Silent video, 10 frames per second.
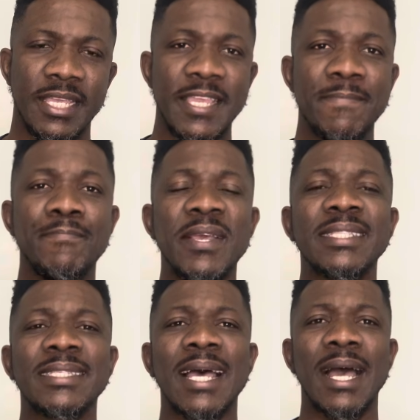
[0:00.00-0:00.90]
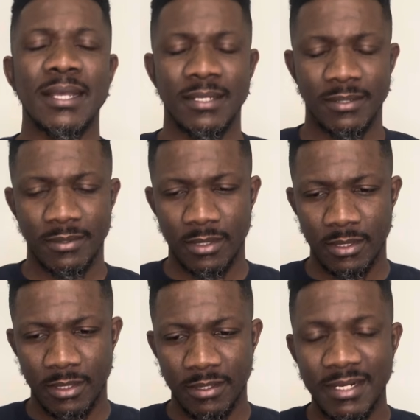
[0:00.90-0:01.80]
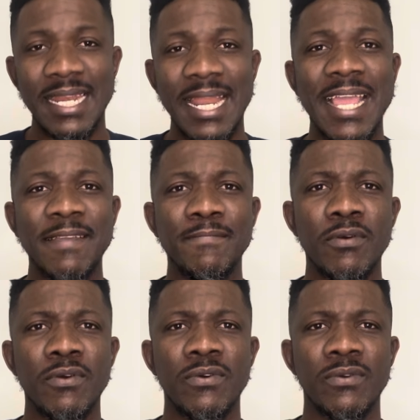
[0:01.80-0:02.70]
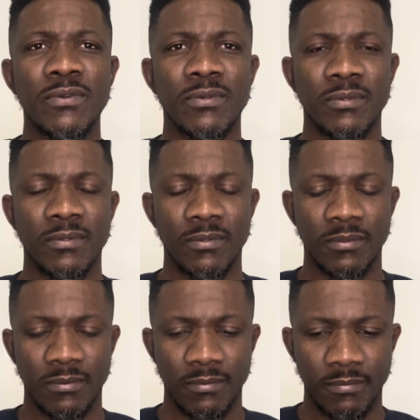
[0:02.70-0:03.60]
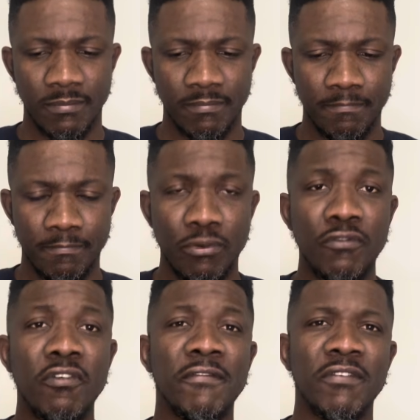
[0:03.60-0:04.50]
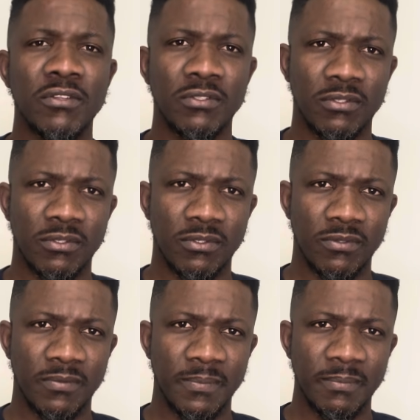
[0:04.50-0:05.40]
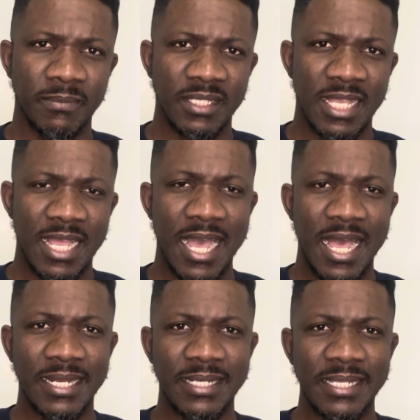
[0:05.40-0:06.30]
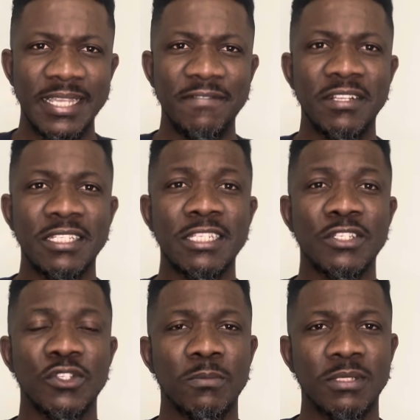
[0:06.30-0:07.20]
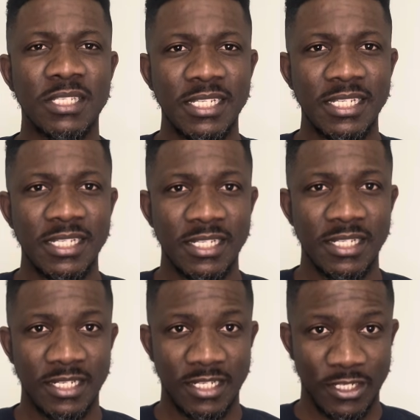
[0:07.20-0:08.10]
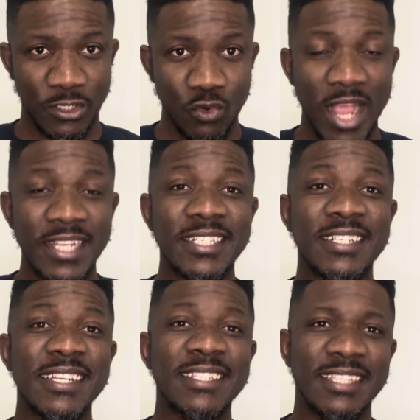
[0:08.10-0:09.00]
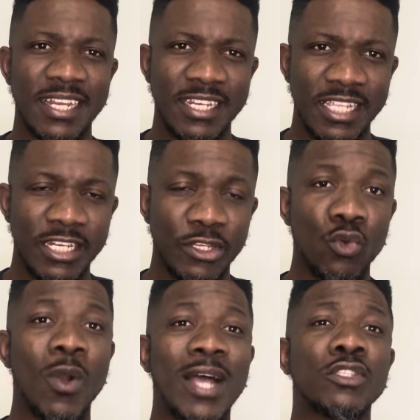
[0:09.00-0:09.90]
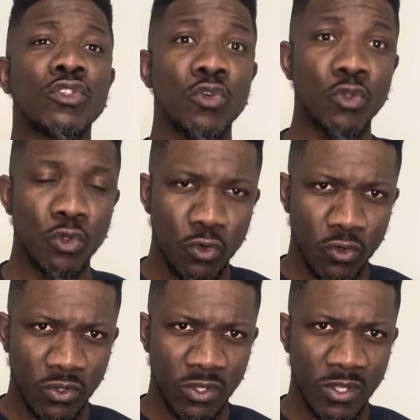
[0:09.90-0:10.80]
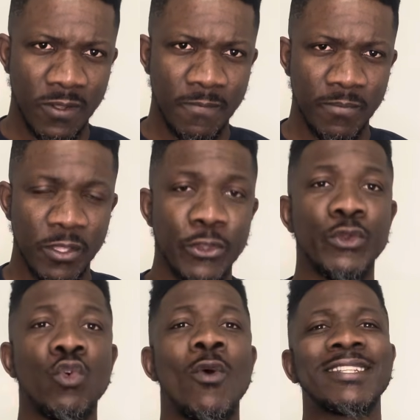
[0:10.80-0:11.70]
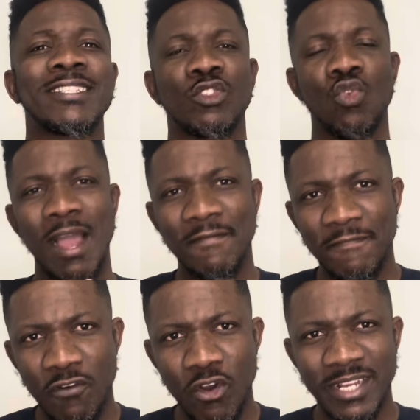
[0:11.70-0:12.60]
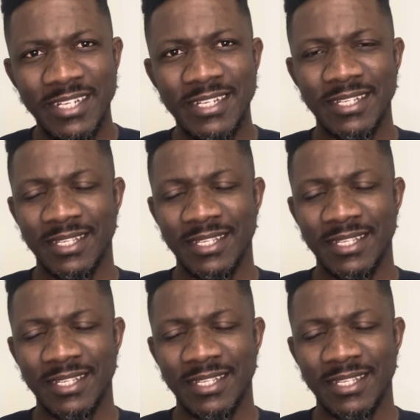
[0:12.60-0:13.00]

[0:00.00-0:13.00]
a better, reliable proof of funds. And if this is something you are interested in, you want to know, you want to avoid